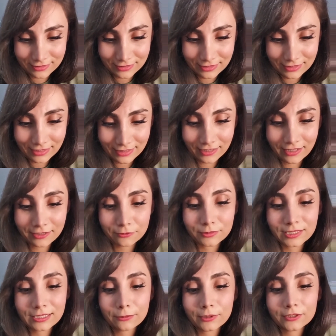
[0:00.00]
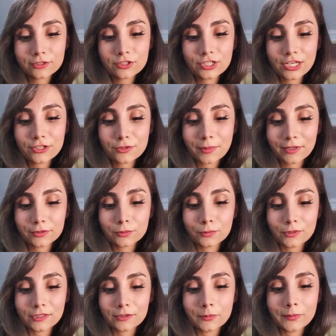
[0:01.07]
that I really want to change about the
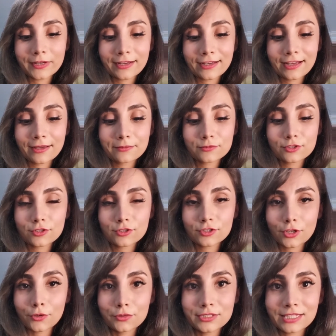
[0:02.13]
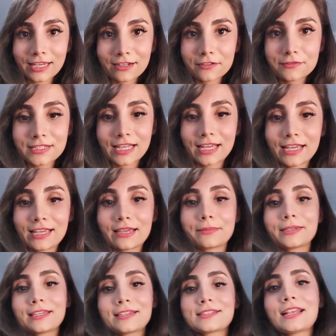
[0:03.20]
world, but I'm just so scared of saying it
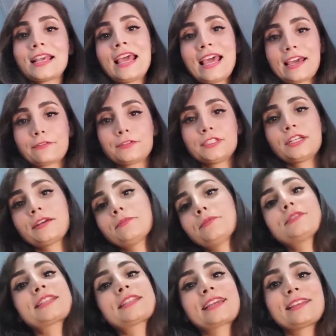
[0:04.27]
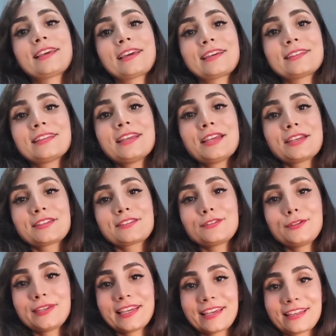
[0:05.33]
because every time you say that, you
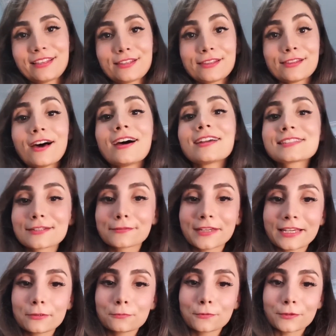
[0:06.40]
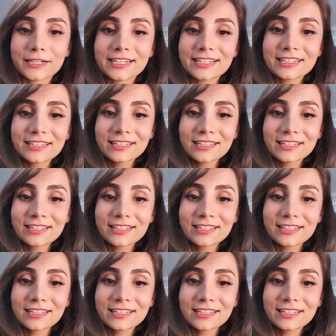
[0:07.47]
get lots of hate for it.